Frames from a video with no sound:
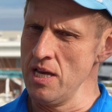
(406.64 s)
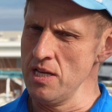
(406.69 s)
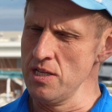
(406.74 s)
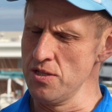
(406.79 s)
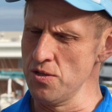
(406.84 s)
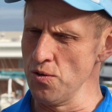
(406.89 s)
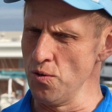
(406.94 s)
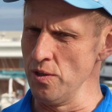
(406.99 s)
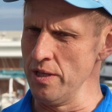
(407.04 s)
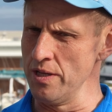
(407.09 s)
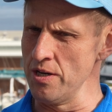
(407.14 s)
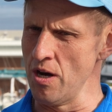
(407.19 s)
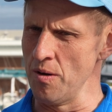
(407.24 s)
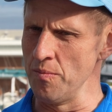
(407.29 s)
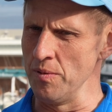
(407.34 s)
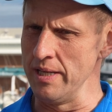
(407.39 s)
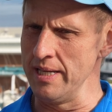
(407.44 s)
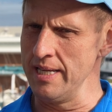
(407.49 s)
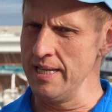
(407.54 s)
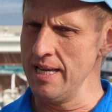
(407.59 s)
soil
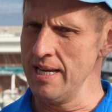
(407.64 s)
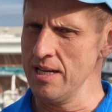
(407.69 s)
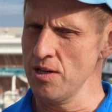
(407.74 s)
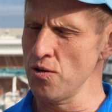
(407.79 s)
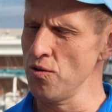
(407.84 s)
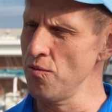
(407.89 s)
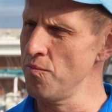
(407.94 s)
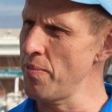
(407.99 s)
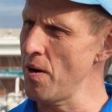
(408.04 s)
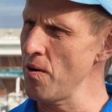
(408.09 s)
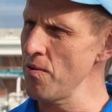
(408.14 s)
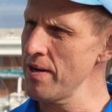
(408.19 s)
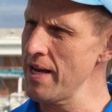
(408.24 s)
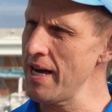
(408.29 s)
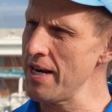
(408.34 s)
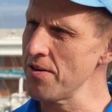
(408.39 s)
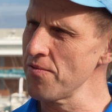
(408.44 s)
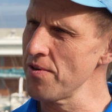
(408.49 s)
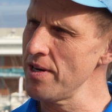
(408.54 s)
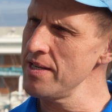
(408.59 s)
anomaly called Bolt
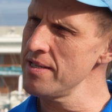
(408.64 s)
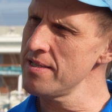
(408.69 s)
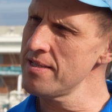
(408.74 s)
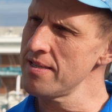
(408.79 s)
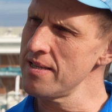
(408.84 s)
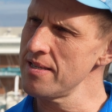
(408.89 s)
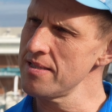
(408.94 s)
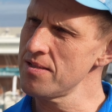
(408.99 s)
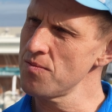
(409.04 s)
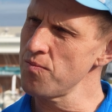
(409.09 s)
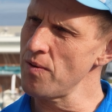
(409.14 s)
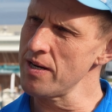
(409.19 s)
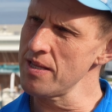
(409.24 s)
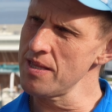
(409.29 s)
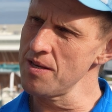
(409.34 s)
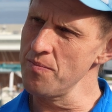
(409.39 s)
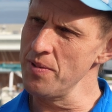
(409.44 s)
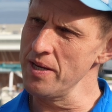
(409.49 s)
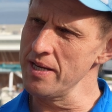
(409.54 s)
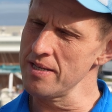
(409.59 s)
Cutter. That's one
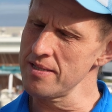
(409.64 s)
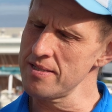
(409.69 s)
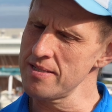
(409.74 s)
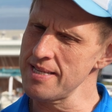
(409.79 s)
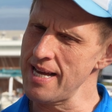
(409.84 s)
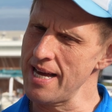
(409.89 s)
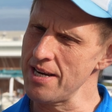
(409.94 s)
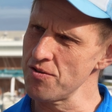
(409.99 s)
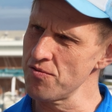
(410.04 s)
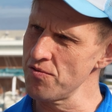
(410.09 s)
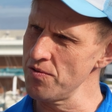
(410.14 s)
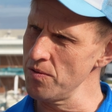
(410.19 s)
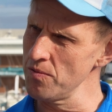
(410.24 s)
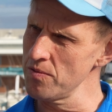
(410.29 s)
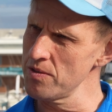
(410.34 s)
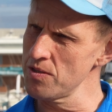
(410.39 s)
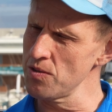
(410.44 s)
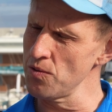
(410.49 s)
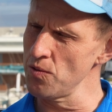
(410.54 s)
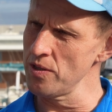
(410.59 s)
of the biggest
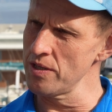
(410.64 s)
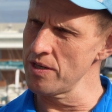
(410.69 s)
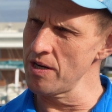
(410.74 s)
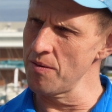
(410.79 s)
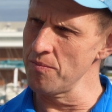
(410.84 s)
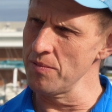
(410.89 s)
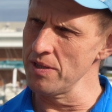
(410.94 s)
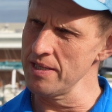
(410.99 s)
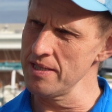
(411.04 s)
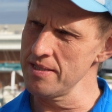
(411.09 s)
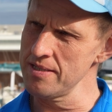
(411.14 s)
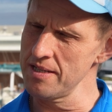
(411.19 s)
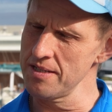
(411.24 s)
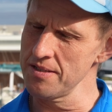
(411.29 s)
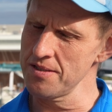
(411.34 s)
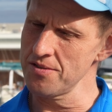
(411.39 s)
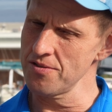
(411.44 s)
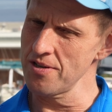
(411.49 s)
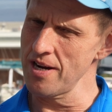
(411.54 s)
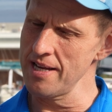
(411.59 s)
undrilled soil anomalies in
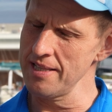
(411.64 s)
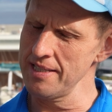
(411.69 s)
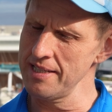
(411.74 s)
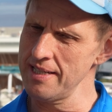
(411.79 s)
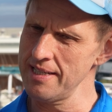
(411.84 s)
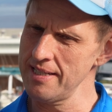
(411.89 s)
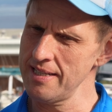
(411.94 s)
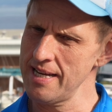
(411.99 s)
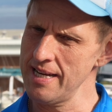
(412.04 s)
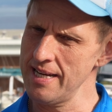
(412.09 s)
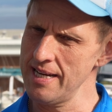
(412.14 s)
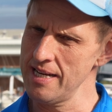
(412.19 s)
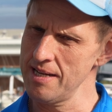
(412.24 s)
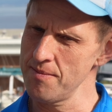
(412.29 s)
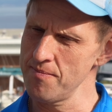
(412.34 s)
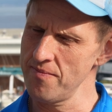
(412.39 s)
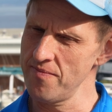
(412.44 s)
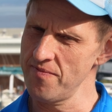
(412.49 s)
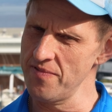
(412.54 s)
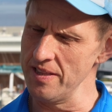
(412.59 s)
Australia
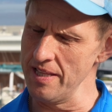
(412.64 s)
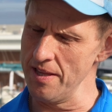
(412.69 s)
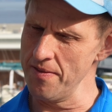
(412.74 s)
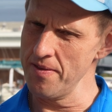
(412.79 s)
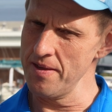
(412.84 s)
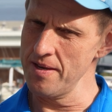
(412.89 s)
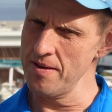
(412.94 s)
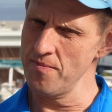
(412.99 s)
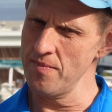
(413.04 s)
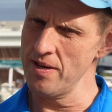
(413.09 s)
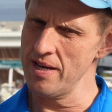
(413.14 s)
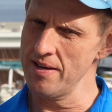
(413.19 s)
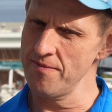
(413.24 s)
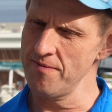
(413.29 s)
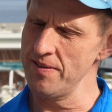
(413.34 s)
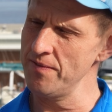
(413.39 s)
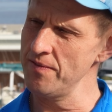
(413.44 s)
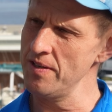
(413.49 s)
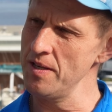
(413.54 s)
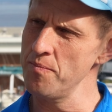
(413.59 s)
um, for lithium, a
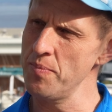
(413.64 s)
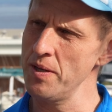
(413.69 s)
fifty